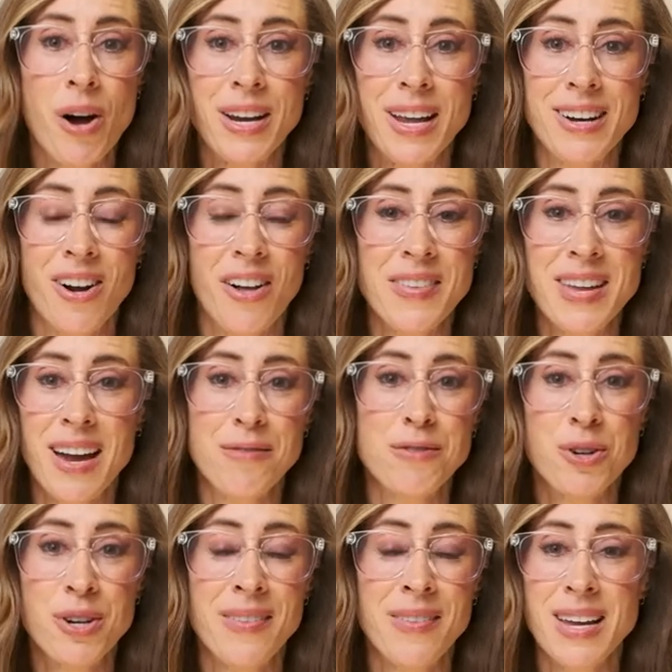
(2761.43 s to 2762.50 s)
on it on the
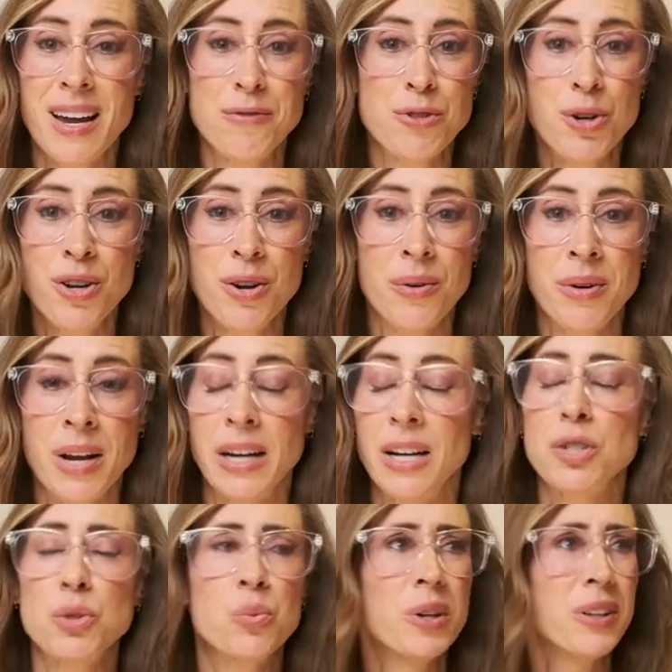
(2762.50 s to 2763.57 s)
after in the afternoon
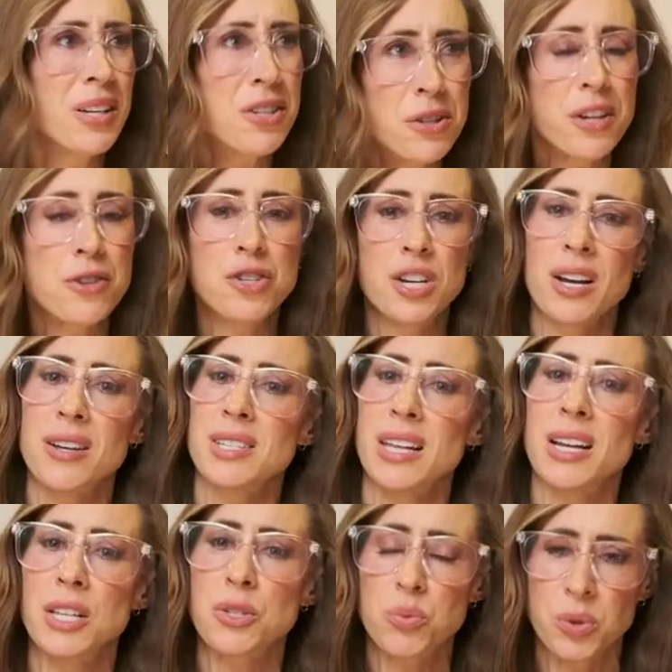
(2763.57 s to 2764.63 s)
and it's really delicious
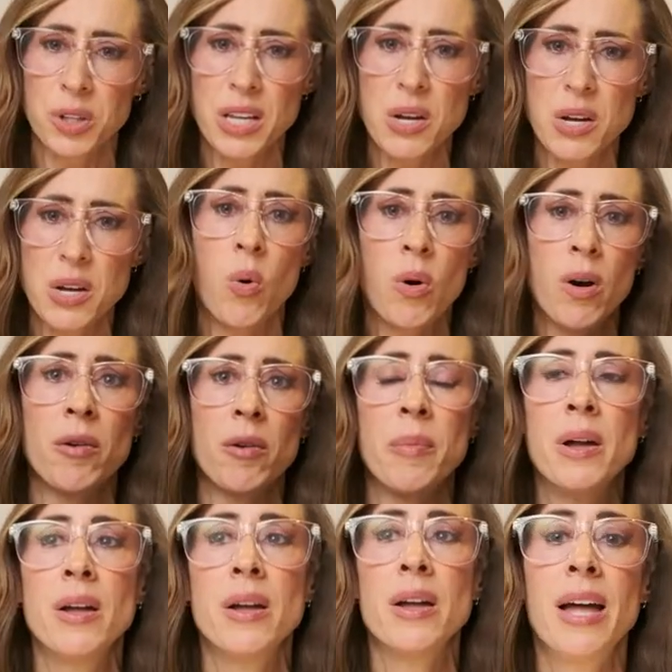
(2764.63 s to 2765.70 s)
and it's really
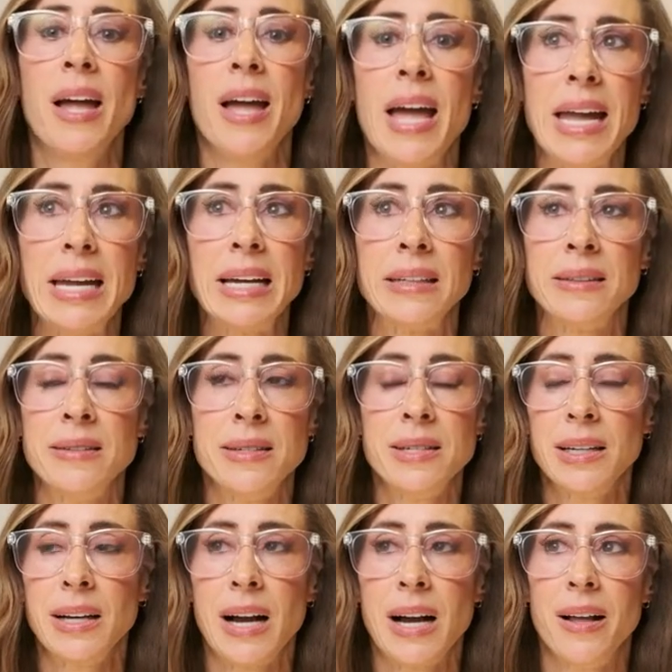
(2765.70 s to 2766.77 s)
warm
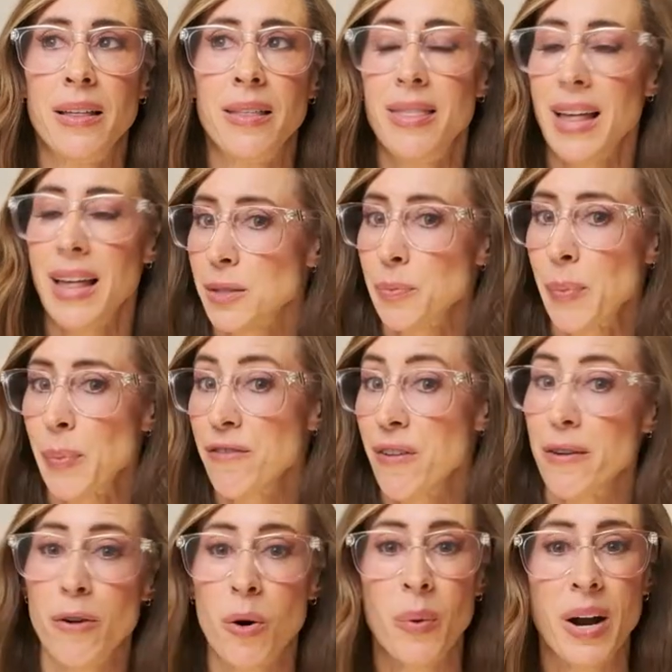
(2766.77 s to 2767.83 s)
and that's my
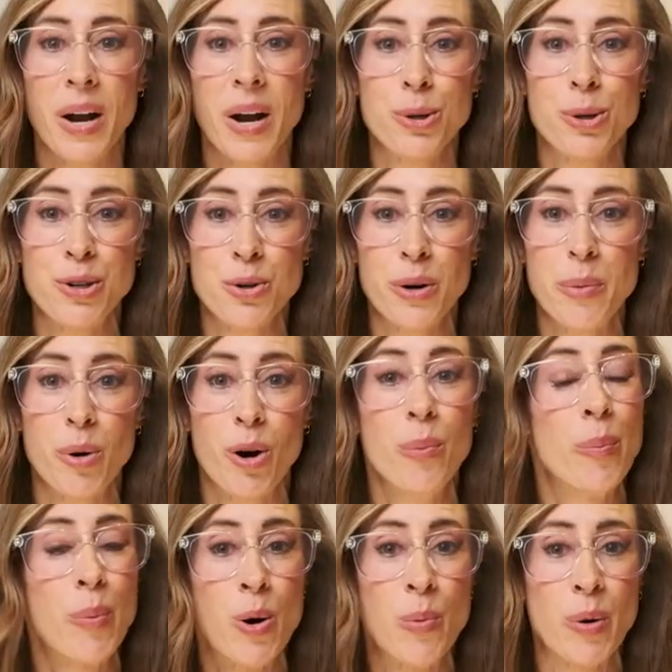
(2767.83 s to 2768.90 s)
favorite way to enjoy
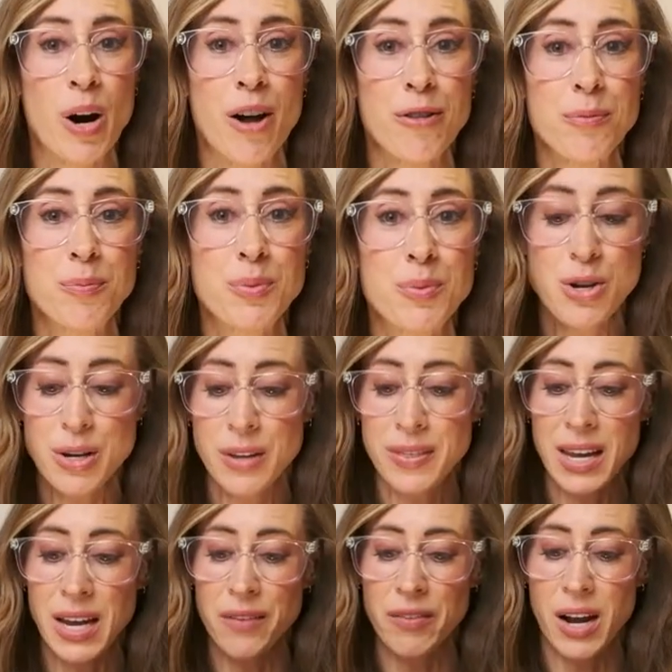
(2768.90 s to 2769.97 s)
bone broth. So you
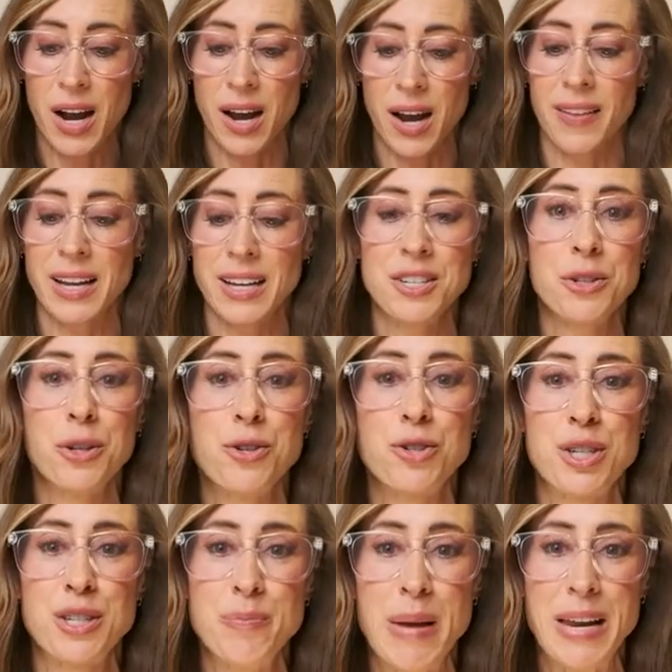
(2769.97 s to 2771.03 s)
can think of it kind of like a
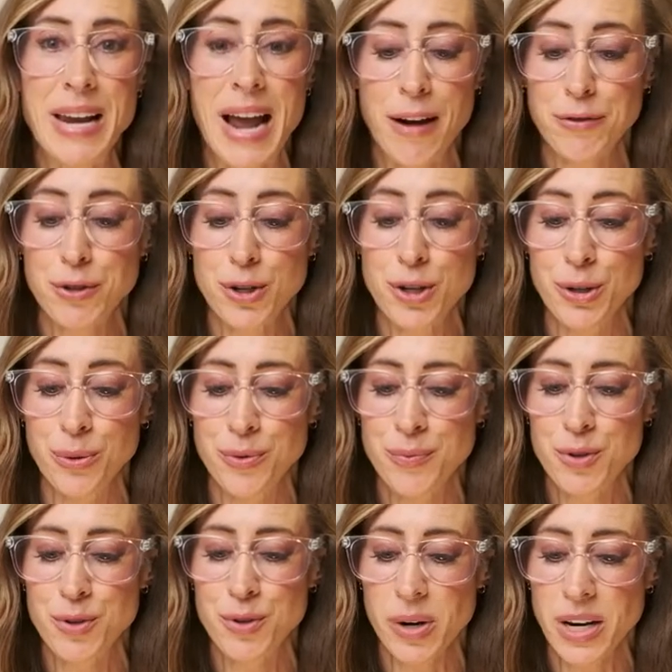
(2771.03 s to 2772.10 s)
delicious
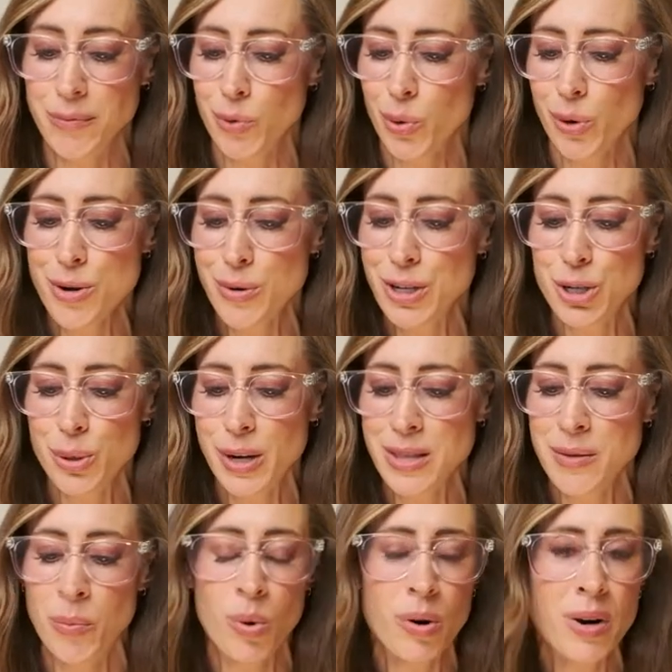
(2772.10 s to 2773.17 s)
mid-afternoon treat. Or you can do it
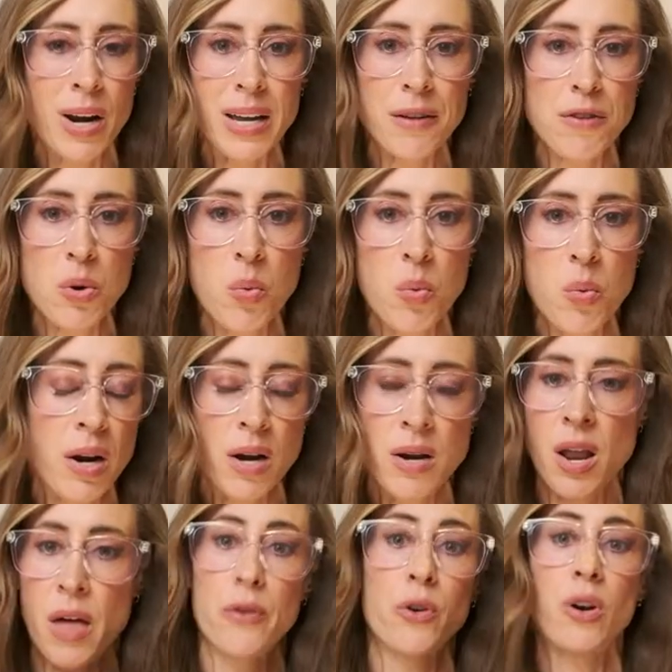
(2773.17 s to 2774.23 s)
in the morning if you want
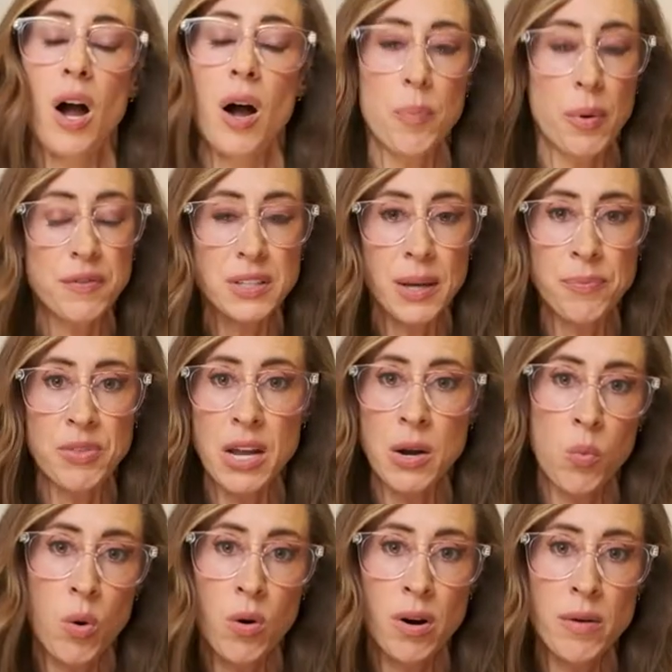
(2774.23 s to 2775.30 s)
another cup of
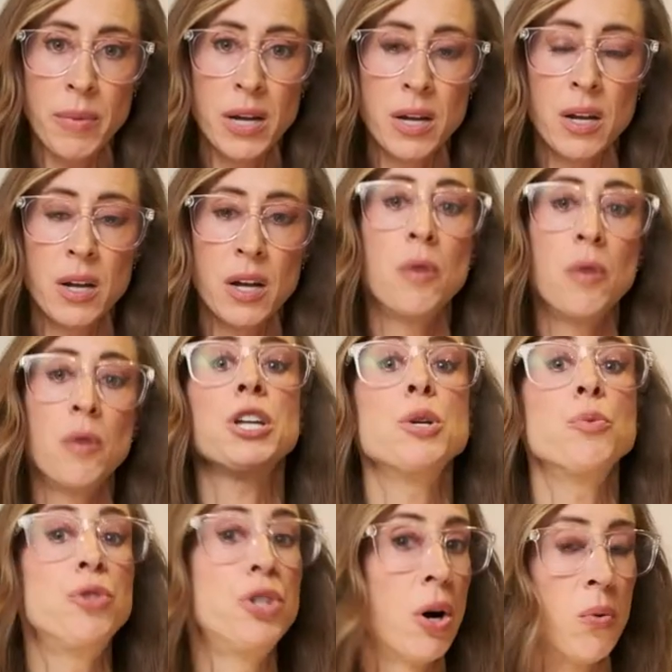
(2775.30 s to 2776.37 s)
something warm but
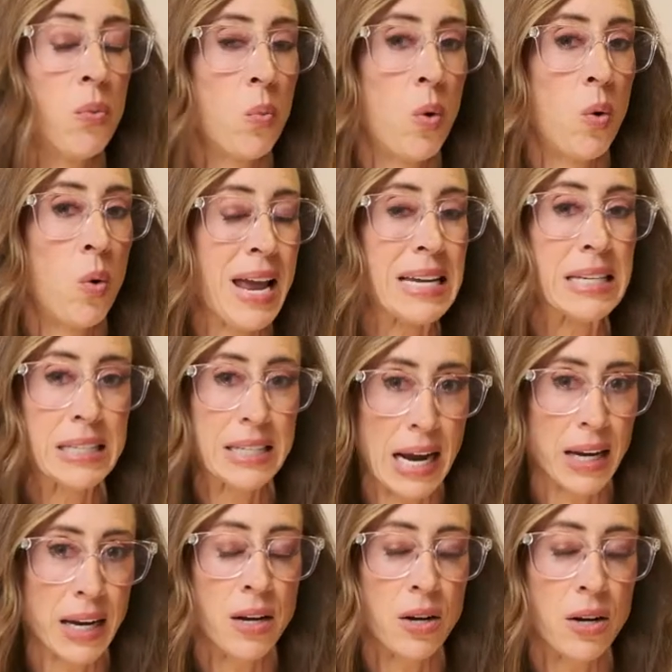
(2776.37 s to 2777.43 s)
you don't want a
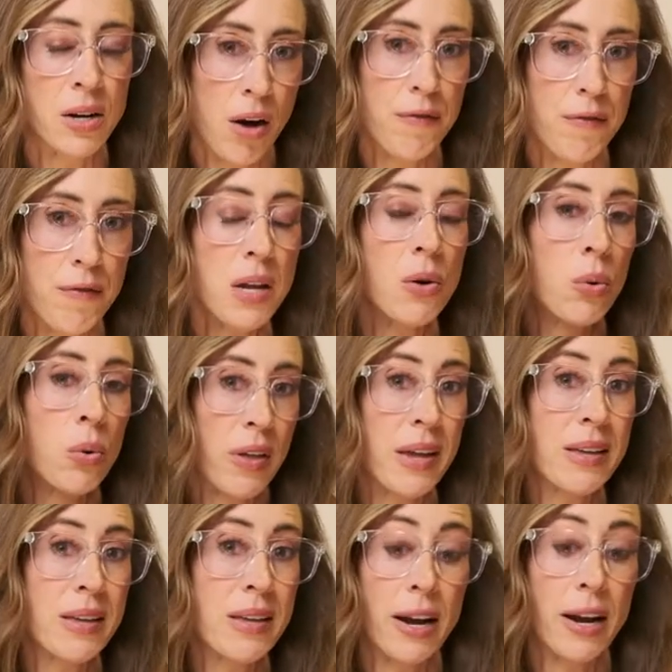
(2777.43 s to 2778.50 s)
second coffee or
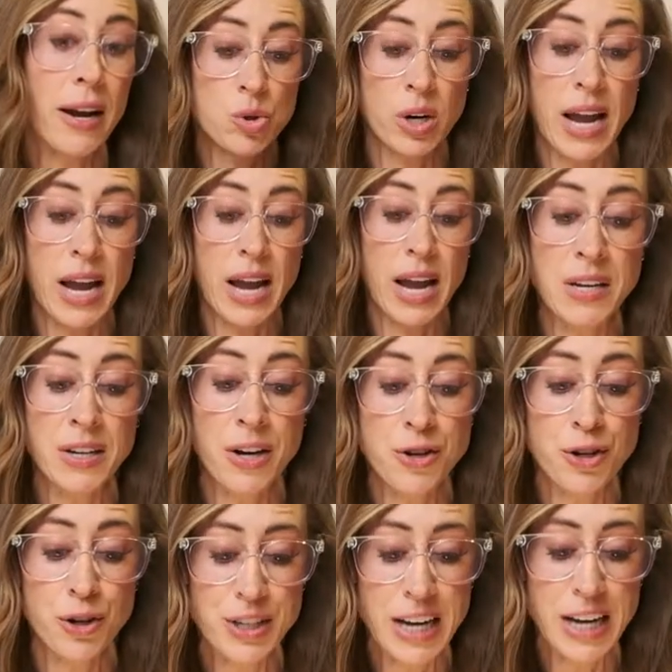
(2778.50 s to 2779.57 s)
like the extra caffeine
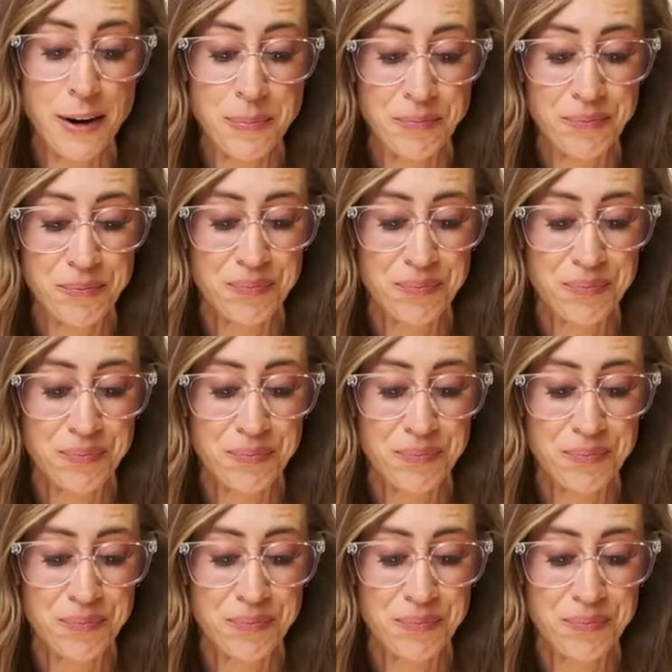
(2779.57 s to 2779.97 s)
in your day.